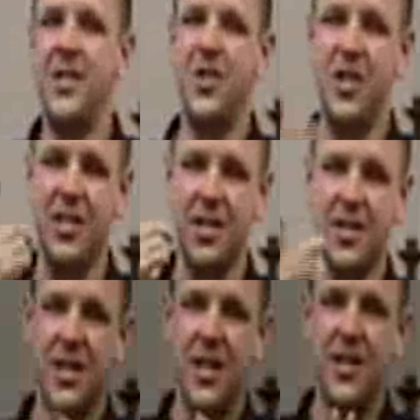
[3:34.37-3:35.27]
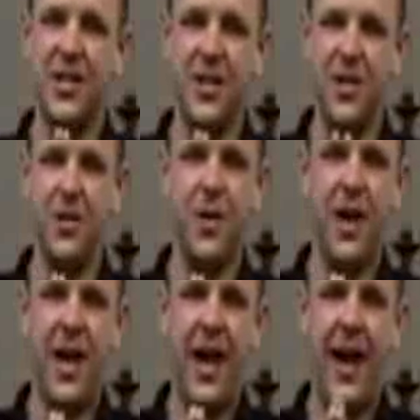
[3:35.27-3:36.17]
Jesus to do.
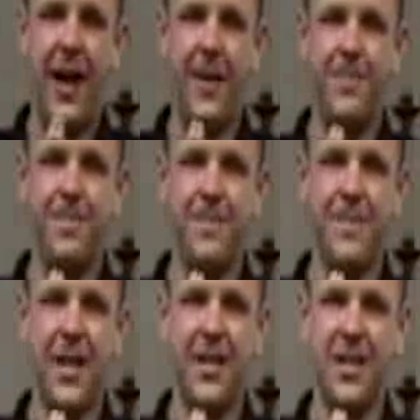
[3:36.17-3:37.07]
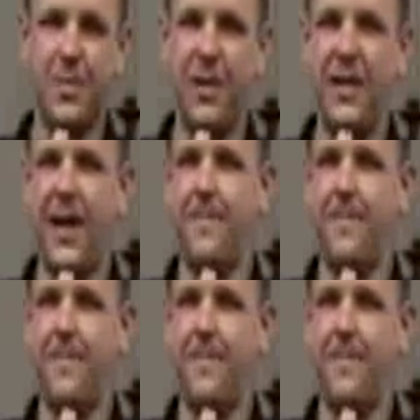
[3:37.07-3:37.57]
Um, let's play